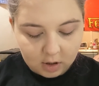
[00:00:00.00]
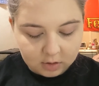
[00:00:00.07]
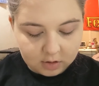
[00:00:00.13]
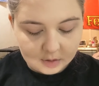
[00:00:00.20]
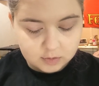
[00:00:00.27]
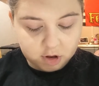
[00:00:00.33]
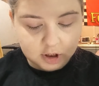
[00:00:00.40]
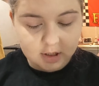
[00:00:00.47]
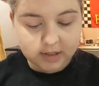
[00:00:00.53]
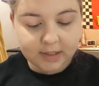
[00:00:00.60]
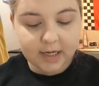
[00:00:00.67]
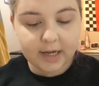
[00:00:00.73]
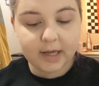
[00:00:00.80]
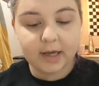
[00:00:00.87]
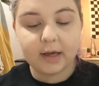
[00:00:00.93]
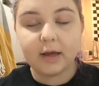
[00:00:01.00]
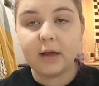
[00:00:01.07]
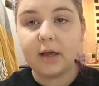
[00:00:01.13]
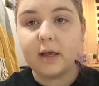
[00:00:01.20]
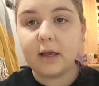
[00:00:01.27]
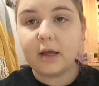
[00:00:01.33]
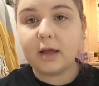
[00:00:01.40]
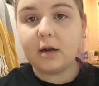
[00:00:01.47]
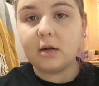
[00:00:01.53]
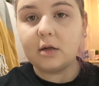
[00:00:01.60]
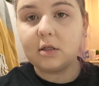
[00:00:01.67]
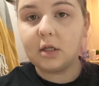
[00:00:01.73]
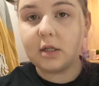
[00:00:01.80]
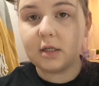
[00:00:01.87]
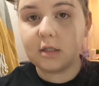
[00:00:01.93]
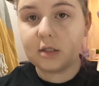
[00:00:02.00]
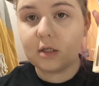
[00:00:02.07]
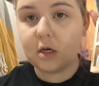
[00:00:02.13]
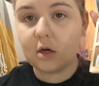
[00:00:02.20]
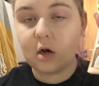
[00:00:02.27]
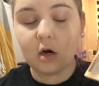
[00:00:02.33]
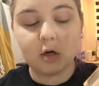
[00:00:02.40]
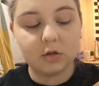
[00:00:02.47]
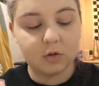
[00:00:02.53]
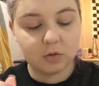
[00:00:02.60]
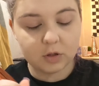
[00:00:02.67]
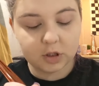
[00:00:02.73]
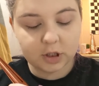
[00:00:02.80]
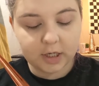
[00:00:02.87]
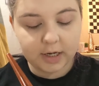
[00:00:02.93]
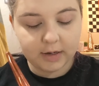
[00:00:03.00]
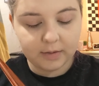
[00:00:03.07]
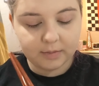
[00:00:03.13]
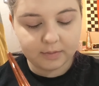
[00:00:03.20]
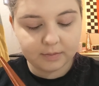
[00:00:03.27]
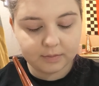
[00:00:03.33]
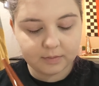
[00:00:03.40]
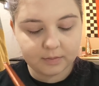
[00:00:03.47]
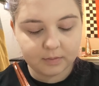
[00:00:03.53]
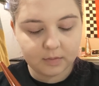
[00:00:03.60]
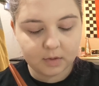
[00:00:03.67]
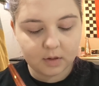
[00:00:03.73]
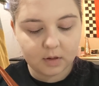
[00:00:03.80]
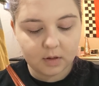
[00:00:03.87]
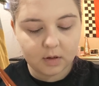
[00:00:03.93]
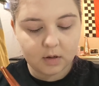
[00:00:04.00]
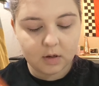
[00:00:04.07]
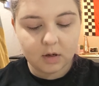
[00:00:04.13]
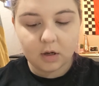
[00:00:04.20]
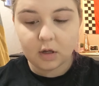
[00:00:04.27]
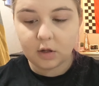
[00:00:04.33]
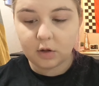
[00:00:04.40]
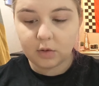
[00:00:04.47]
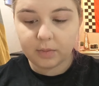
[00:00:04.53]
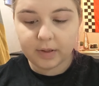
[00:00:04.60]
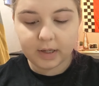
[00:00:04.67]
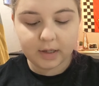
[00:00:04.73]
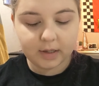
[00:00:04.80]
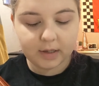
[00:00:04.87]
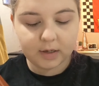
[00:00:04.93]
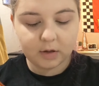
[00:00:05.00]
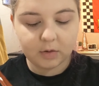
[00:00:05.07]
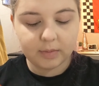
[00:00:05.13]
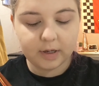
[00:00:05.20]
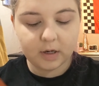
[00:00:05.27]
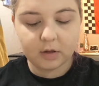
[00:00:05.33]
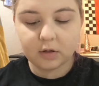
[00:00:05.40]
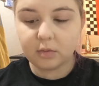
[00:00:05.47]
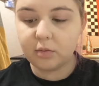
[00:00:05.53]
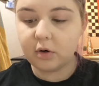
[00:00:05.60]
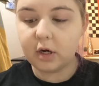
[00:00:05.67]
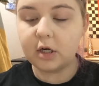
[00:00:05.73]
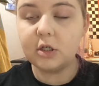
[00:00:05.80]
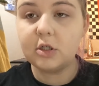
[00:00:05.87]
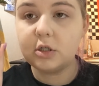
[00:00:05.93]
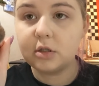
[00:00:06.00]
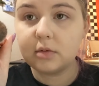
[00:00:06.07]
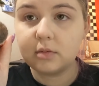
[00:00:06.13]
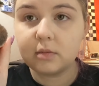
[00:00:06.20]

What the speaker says: So I'm just going to take it into this contour shade a little bit, get a little bit on the brush.